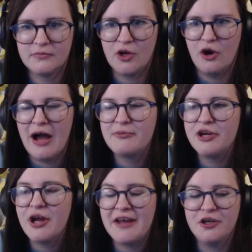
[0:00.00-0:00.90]
Oh, I'm
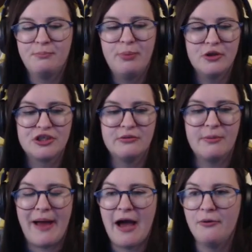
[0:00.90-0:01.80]
gonna end up bolting up the
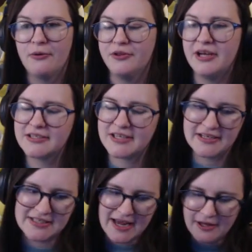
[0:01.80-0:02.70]
power on this. I
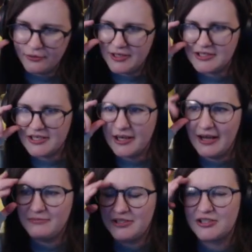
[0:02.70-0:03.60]
can tell already.
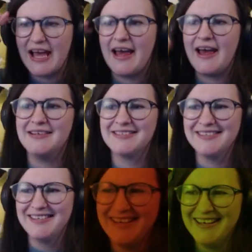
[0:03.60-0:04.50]
I'm scared.
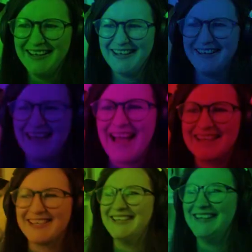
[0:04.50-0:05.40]

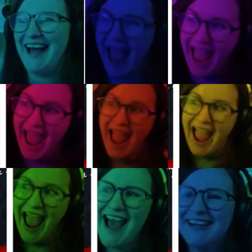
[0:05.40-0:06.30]
Excellent!
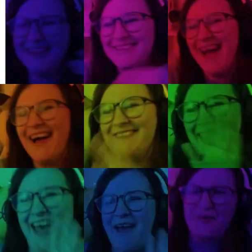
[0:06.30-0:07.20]
The night
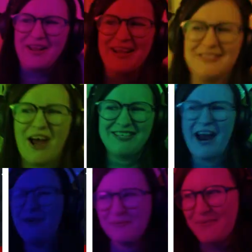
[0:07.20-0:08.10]
where everything goes
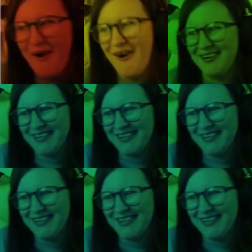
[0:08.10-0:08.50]
terribly wrong!